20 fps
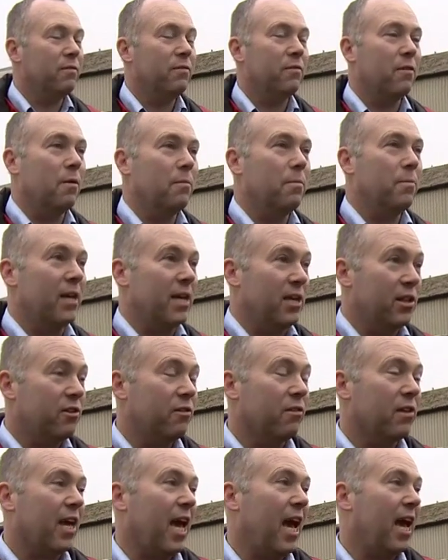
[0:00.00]
from each of the
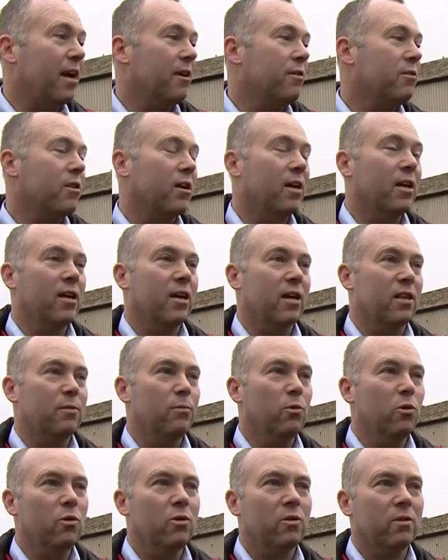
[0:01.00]
cows, uh, a
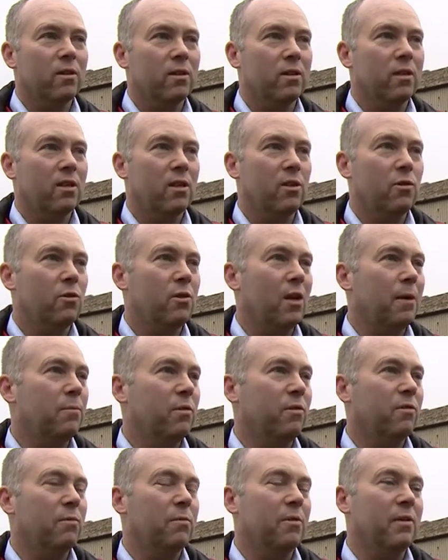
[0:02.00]
small tissue sample
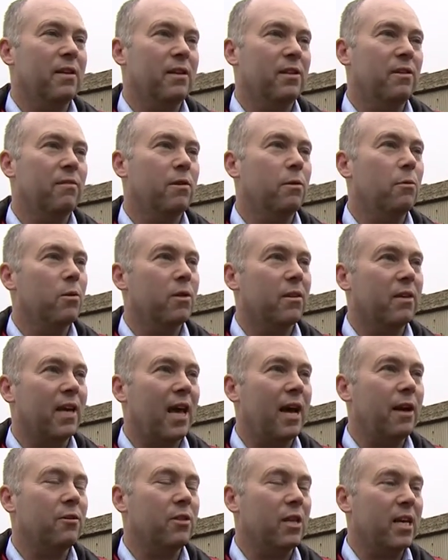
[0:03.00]
from each of the, the
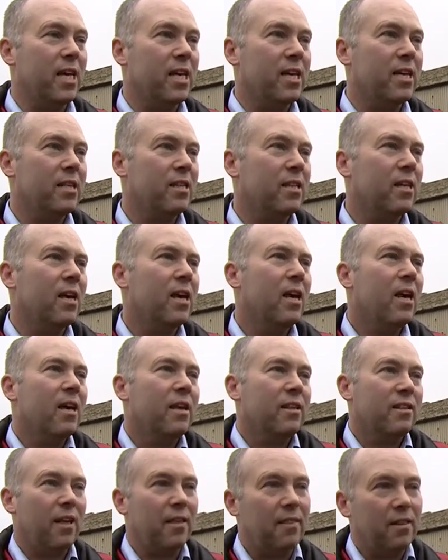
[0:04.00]
cows' ears,
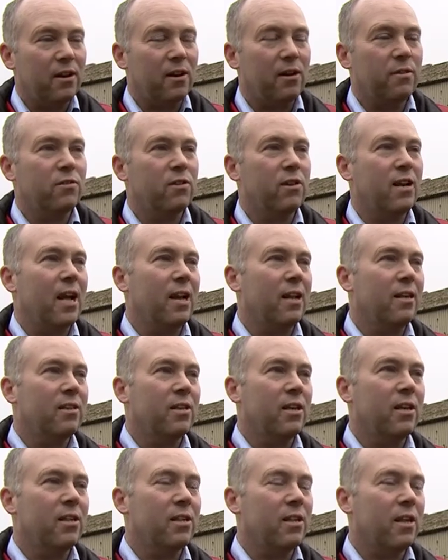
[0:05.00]
sent that off for
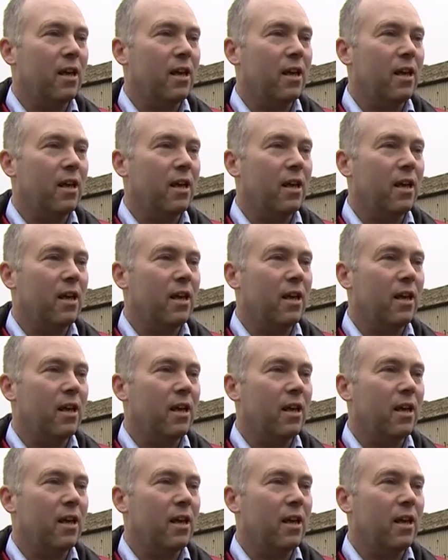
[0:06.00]
analysis,